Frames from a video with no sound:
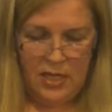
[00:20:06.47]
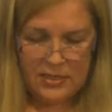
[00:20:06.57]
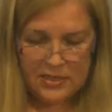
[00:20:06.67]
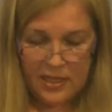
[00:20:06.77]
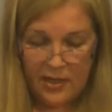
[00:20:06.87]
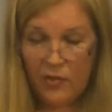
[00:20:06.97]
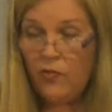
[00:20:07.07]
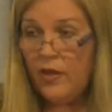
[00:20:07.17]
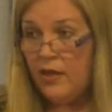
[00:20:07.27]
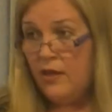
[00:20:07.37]
Is there a
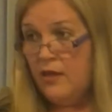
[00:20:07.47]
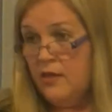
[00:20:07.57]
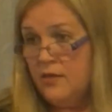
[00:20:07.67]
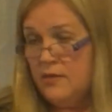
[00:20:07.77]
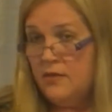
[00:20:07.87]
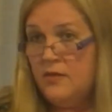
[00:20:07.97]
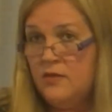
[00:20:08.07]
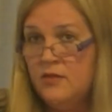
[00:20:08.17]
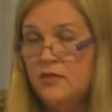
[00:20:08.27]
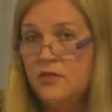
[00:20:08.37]
way
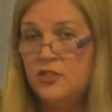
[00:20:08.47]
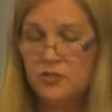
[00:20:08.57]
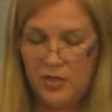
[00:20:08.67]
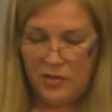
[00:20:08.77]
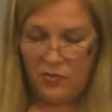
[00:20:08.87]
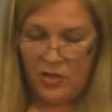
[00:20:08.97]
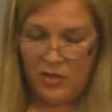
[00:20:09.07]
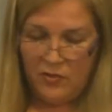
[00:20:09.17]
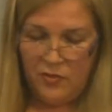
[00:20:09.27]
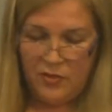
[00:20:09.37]
to get
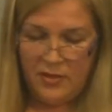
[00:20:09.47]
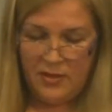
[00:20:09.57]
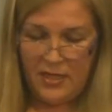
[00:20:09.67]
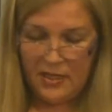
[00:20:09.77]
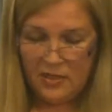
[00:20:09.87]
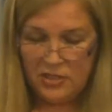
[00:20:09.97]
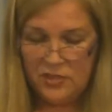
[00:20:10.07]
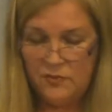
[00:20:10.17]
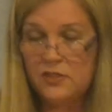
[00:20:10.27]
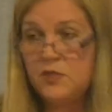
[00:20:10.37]
rid of the
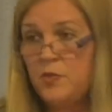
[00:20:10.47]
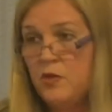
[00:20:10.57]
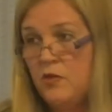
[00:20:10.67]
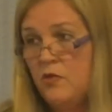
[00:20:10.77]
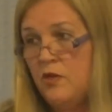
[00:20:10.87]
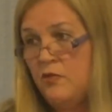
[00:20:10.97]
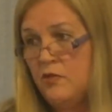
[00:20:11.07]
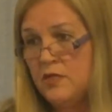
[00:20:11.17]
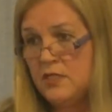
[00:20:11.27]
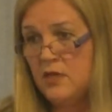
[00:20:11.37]
negative spiritual
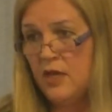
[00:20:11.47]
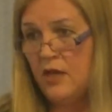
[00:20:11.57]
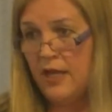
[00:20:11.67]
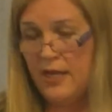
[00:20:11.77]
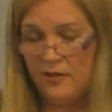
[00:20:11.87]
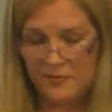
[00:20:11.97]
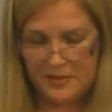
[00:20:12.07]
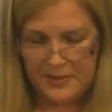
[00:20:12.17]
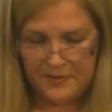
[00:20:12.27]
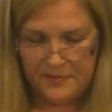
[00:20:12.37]
influence in our
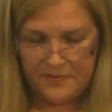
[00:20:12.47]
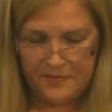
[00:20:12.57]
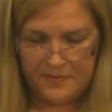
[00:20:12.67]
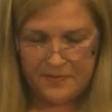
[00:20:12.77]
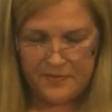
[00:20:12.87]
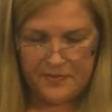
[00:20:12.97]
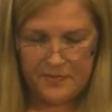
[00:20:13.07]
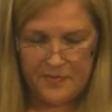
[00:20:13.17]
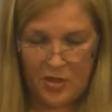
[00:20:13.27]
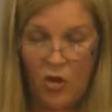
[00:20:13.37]
lives?
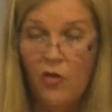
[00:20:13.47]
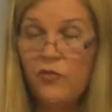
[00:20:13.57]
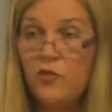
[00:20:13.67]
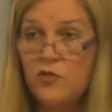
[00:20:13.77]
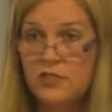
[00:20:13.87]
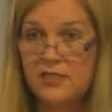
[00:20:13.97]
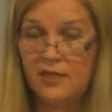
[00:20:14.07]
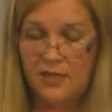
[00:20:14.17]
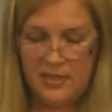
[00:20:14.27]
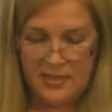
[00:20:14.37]
Of course
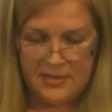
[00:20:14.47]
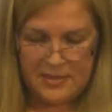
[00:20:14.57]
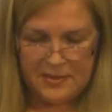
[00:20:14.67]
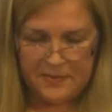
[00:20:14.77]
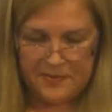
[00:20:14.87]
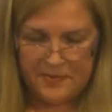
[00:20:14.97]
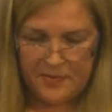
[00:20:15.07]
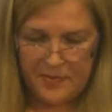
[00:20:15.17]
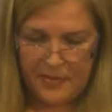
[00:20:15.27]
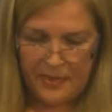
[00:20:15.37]
there is.
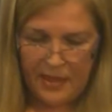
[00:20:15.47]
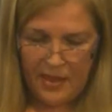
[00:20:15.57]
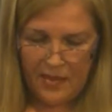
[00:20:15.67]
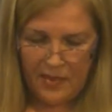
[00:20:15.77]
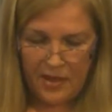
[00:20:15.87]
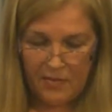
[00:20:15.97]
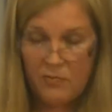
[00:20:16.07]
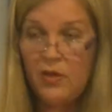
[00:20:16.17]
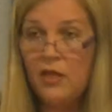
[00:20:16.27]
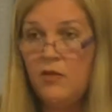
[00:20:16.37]
There are
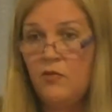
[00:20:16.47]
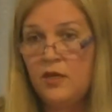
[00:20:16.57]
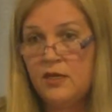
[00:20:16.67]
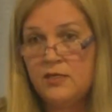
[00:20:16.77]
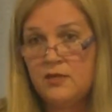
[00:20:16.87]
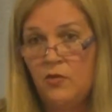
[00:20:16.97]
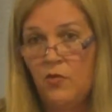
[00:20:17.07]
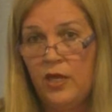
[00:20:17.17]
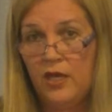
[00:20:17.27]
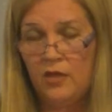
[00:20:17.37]
many ways
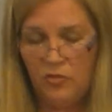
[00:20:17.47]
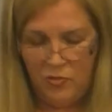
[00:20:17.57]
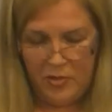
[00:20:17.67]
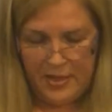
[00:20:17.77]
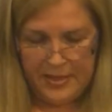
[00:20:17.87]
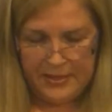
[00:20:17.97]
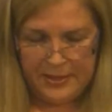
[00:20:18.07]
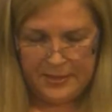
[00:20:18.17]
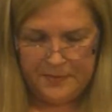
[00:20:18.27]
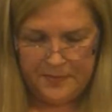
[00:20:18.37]
we can do
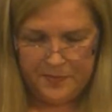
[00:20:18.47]
that.